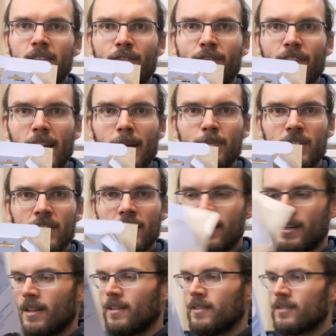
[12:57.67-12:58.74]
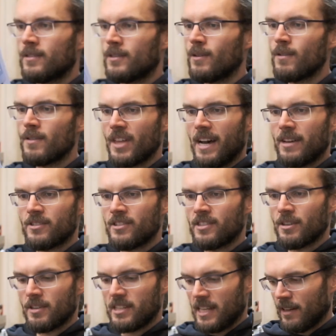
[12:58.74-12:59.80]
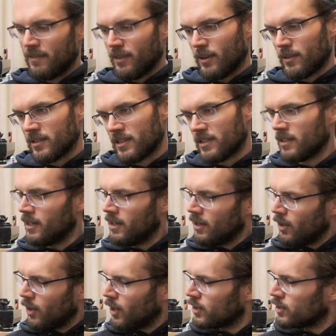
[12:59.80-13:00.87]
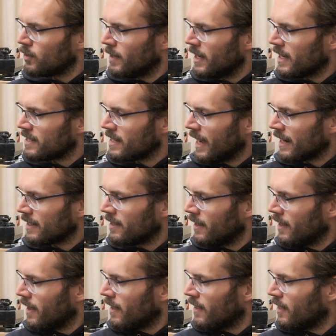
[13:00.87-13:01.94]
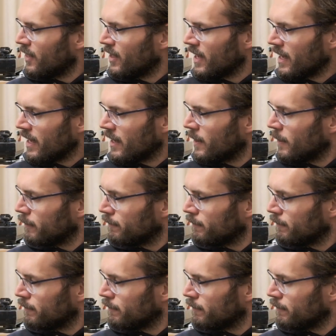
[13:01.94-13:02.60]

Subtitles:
The Phillips 2000 series headphones, or to be exact, the